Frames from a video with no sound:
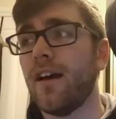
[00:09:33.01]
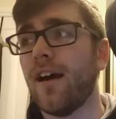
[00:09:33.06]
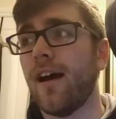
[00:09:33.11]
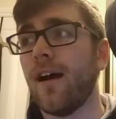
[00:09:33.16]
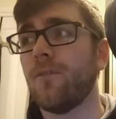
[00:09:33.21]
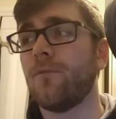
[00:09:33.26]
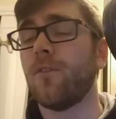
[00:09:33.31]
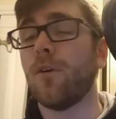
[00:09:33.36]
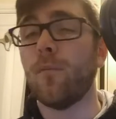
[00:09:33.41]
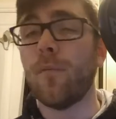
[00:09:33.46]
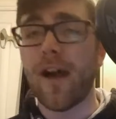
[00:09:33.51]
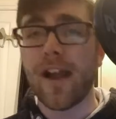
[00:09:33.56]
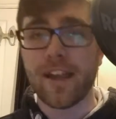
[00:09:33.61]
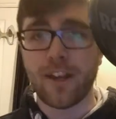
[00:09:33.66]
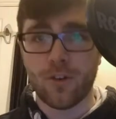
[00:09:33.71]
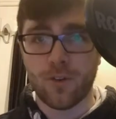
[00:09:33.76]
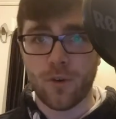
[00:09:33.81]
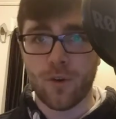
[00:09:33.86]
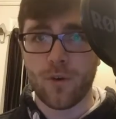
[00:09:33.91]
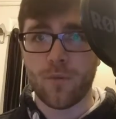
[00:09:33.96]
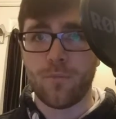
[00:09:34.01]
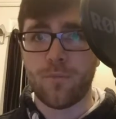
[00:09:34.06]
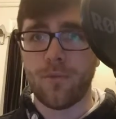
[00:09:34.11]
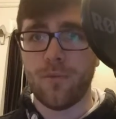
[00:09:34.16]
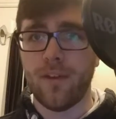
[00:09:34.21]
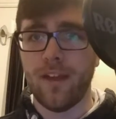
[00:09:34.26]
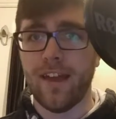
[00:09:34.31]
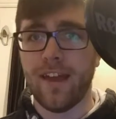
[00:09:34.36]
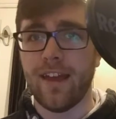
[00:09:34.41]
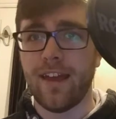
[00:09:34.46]
For my group,
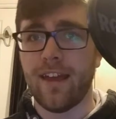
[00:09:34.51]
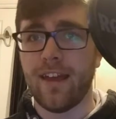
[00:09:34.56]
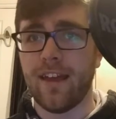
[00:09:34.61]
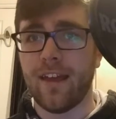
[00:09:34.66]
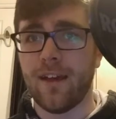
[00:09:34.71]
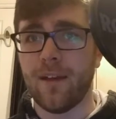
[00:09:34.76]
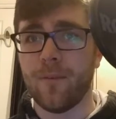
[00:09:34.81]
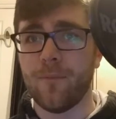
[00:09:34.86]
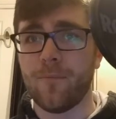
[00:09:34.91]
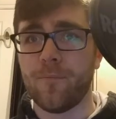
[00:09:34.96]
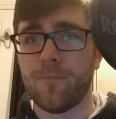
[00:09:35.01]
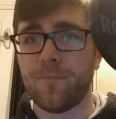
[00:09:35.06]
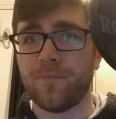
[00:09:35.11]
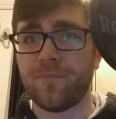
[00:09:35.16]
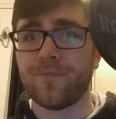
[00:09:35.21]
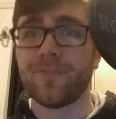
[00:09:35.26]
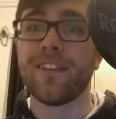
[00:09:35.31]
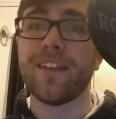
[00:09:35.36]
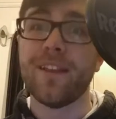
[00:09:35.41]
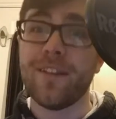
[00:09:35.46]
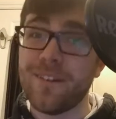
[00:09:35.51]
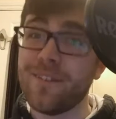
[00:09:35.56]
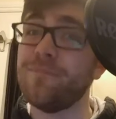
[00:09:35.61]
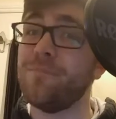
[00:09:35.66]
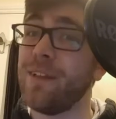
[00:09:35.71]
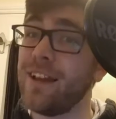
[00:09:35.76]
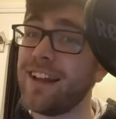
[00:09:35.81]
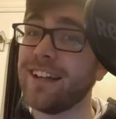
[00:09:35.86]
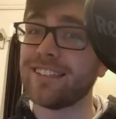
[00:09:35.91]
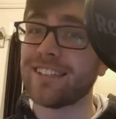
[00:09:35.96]

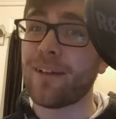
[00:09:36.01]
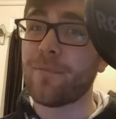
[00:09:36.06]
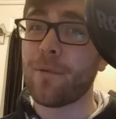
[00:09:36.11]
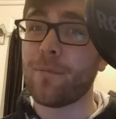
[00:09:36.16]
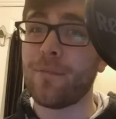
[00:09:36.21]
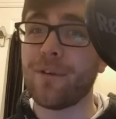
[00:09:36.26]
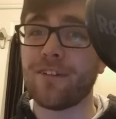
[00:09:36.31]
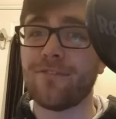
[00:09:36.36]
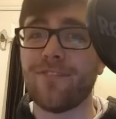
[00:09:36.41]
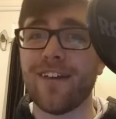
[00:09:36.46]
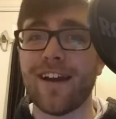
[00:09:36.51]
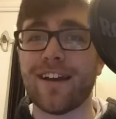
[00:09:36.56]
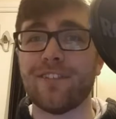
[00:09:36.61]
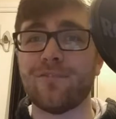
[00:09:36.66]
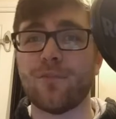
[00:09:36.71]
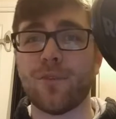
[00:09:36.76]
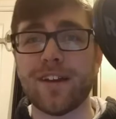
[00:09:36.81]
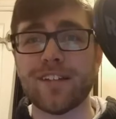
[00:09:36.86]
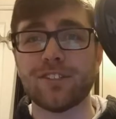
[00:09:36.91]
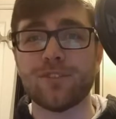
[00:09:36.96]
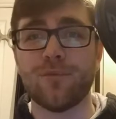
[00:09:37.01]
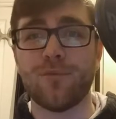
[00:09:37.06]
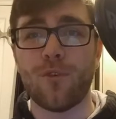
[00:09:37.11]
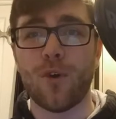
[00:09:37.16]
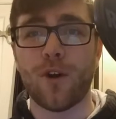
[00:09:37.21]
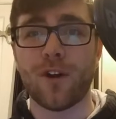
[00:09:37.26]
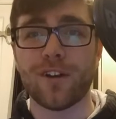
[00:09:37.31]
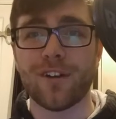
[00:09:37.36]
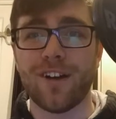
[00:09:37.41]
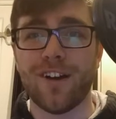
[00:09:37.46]
because I'm a big fan of Reservoir
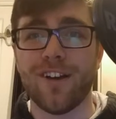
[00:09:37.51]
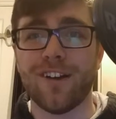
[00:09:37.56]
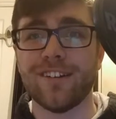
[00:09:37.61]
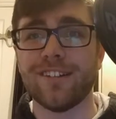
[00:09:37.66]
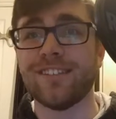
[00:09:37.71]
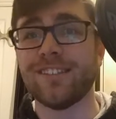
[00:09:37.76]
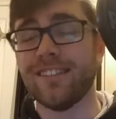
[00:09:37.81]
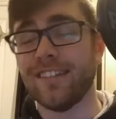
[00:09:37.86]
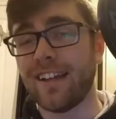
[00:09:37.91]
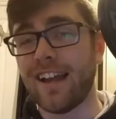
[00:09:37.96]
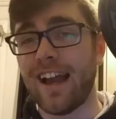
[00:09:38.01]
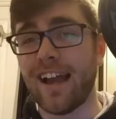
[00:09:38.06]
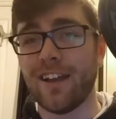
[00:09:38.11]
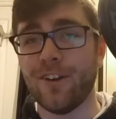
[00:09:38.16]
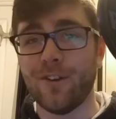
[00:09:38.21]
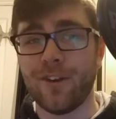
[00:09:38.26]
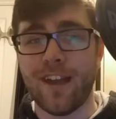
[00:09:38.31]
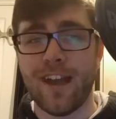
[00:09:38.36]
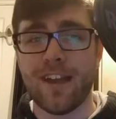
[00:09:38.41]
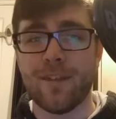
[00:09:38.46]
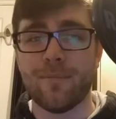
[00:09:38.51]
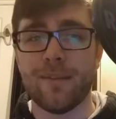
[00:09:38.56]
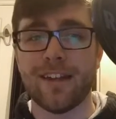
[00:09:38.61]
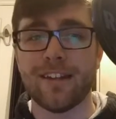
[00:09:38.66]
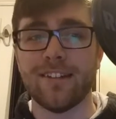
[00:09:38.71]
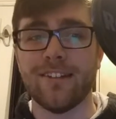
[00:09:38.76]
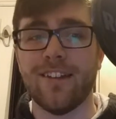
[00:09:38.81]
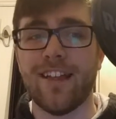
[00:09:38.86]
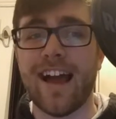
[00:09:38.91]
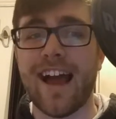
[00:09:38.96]
Dogs, the guy who came in
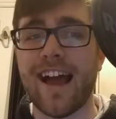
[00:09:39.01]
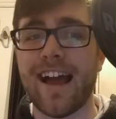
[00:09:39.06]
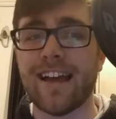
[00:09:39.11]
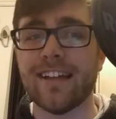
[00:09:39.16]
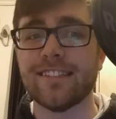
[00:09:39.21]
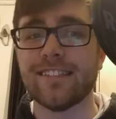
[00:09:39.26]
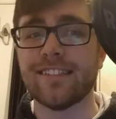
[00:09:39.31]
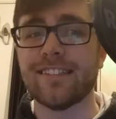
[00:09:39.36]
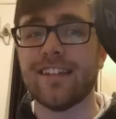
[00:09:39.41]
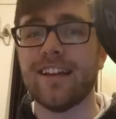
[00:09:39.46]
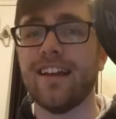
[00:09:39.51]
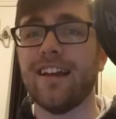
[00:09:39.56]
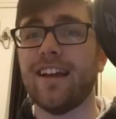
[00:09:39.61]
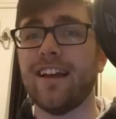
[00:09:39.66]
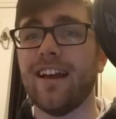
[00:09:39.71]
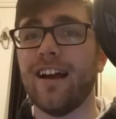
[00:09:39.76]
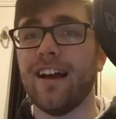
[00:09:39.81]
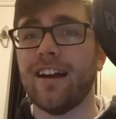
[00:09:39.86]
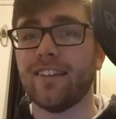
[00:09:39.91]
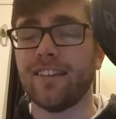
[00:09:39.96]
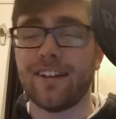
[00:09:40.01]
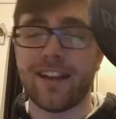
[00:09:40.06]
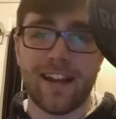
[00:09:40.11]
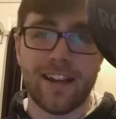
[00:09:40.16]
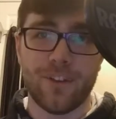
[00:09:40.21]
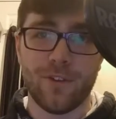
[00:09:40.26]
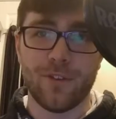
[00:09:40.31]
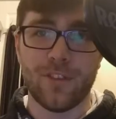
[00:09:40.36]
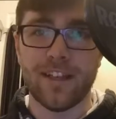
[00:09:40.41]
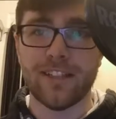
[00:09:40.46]
last, the guy
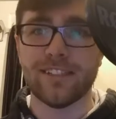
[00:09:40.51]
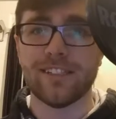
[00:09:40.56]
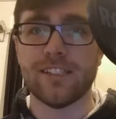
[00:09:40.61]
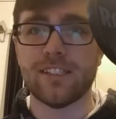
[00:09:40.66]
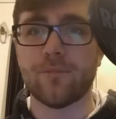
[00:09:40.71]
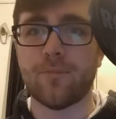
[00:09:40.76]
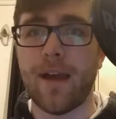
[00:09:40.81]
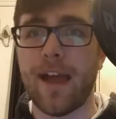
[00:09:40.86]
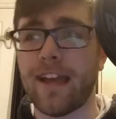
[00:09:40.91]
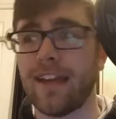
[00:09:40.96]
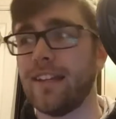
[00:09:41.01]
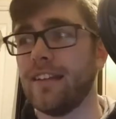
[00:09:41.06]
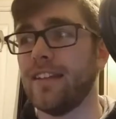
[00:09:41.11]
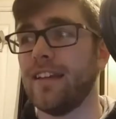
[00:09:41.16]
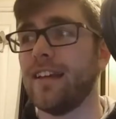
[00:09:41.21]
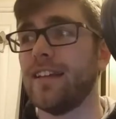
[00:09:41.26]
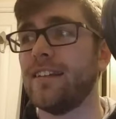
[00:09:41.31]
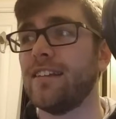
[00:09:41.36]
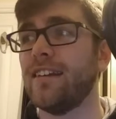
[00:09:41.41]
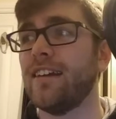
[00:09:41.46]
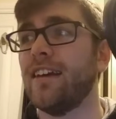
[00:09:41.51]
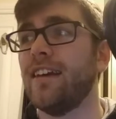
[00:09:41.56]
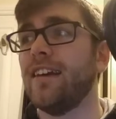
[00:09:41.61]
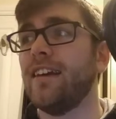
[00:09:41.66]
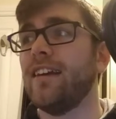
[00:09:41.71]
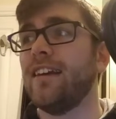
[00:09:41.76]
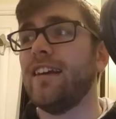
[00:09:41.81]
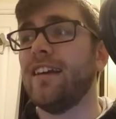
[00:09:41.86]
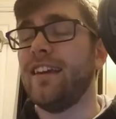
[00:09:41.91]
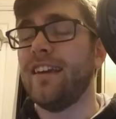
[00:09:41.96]
who they suspected,
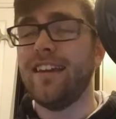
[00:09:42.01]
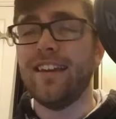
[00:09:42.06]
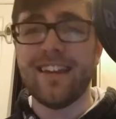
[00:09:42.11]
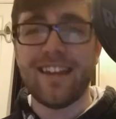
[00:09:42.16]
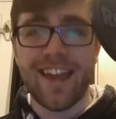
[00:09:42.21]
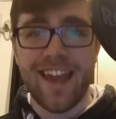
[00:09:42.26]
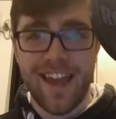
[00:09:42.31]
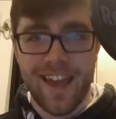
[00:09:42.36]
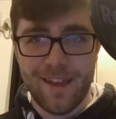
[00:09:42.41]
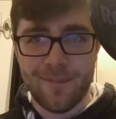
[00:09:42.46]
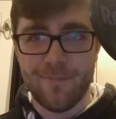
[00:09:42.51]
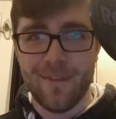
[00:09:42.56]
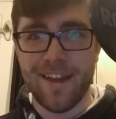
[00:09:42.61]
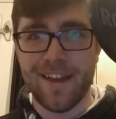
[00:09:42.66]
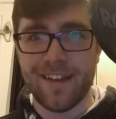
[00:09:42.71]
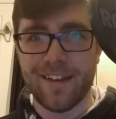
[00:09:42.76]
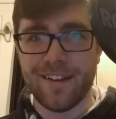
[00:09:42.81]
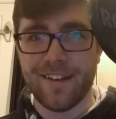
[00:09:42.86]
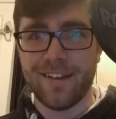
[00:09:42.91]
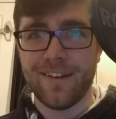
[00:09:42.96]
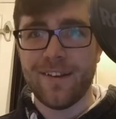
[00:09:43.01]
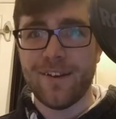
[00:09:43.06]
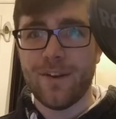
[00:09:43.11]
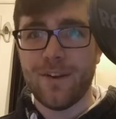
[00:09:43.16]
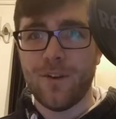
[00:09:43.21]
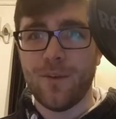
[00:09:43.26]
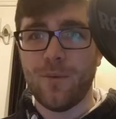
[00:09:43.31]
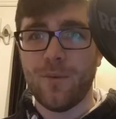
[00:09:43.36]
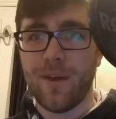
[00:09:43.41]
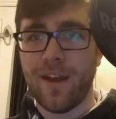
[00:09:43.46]
he came in
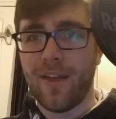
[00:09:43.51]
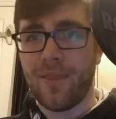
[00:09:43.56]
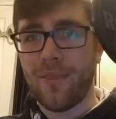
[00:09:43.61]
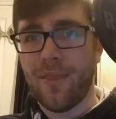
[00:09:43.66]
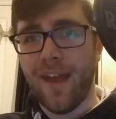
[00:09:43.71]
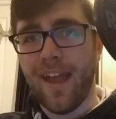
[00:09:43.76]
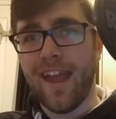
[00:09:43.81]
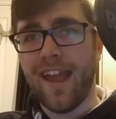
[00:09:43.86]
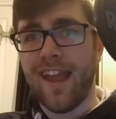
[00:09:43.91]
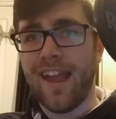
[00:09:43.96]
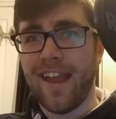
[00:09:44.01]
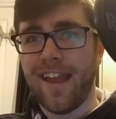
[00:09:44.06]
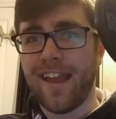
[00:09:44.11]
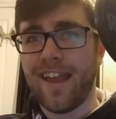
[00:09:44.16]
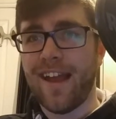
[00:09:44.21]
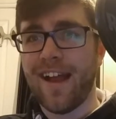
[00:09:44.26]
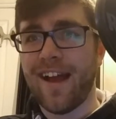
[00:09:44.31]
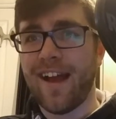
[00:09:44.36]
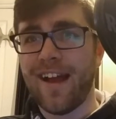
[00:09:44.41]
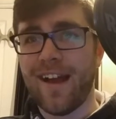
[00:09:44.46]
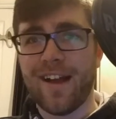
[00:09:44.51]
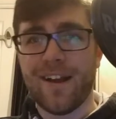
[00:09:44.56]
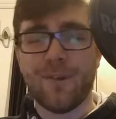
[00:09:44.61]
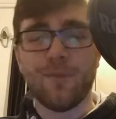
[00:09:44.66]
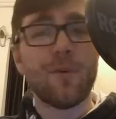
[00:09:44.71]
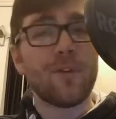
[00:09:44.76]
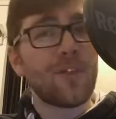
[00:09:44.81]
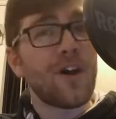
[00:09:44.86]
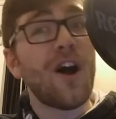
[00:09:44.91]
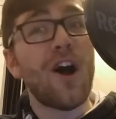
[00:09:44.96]
with a
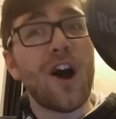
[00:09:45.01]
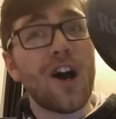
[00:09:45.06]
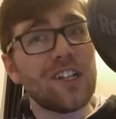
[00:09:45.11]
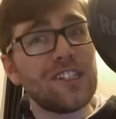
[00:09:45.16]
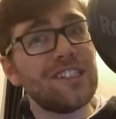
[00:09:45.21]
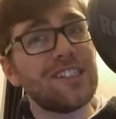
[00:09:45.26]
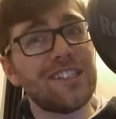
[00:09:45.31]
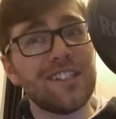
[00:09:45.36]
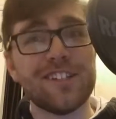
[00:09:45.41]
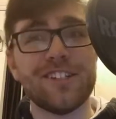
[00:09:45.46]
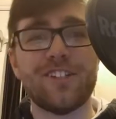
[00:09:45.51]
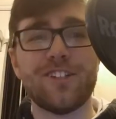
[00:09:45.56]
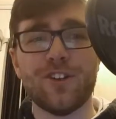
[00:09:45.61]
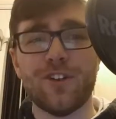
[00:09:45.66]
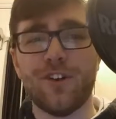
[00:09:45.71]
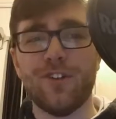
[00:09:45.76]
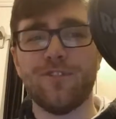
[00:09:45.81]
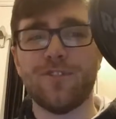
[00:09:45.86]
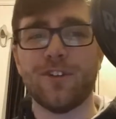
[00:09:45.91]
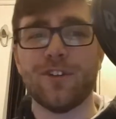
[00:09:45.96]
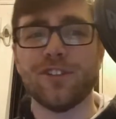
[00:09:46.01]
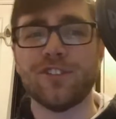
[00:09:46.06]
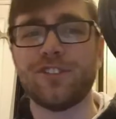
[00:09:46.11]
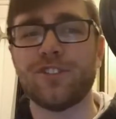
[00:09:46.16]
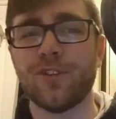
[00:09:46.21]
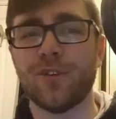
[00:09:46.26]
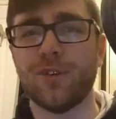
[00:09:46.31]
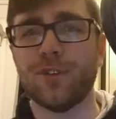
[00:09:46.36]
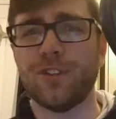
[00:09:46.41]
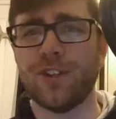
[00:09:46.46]
hostage over his
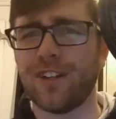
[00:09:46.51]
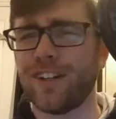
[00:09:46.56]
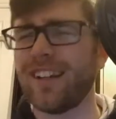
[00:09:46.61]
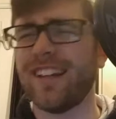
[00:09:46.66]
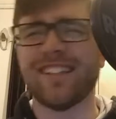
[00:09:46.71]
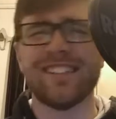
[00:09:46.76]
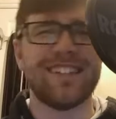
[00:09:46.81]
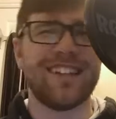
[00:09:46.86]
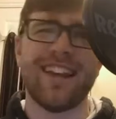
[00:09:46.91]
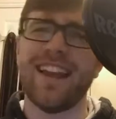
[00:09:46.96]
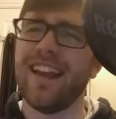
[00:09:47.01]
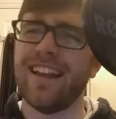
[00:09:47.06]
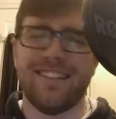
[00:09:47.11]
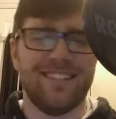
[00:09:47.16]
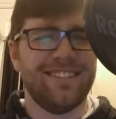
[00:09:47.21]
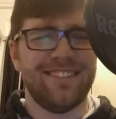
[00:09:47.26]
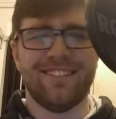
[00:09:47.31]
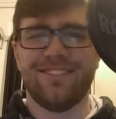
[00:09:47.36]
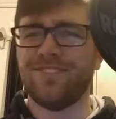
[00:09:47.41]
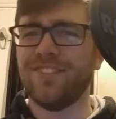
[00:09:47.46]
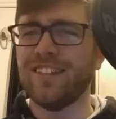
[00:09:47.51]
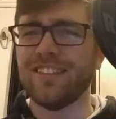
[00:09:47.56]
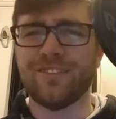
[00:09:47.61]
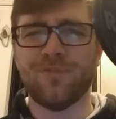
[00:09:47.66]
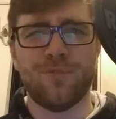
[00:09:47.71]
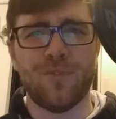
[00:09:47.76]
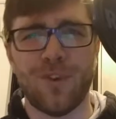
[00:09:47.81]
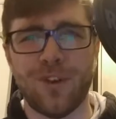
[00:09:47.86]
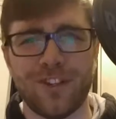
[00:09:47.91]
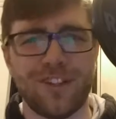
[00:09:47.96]
shoulder. Because again,
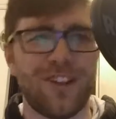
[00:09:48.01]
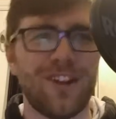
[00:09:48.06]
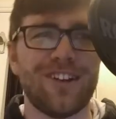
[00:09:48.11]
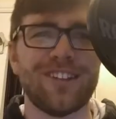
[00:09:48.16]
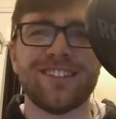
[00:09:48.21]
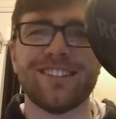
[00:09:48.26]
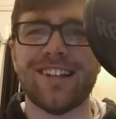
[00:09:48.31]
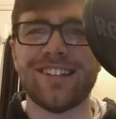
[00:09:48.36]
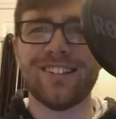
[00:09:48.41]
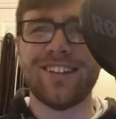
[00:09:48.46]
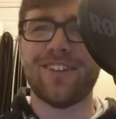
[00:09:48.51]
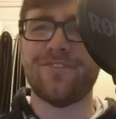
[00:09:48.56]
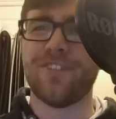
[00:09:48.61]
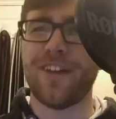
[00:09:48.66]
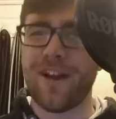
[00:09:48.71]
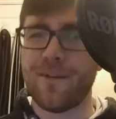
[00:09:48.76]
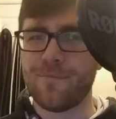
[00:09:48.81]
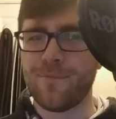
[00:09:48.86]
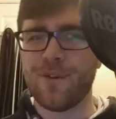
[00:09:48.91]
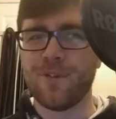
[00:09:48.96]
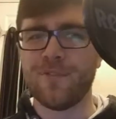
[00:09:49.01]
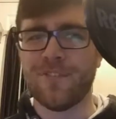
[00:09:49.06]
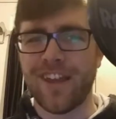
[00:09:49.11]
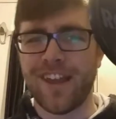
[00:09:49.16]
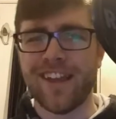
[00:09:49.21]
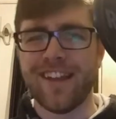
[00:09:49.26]
Reservoir Dogs, I love that movie.